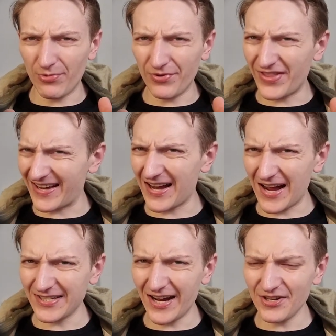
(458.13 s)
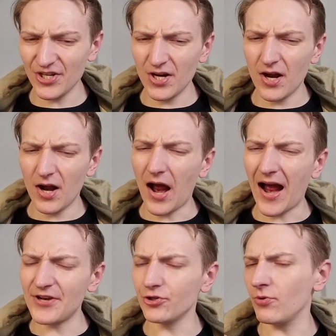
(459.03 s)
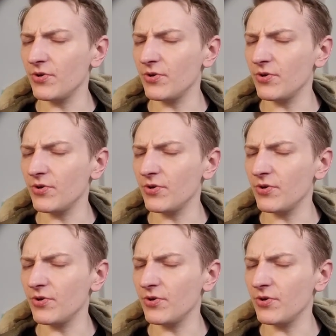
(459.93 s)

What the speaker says: that cutout, I don't know,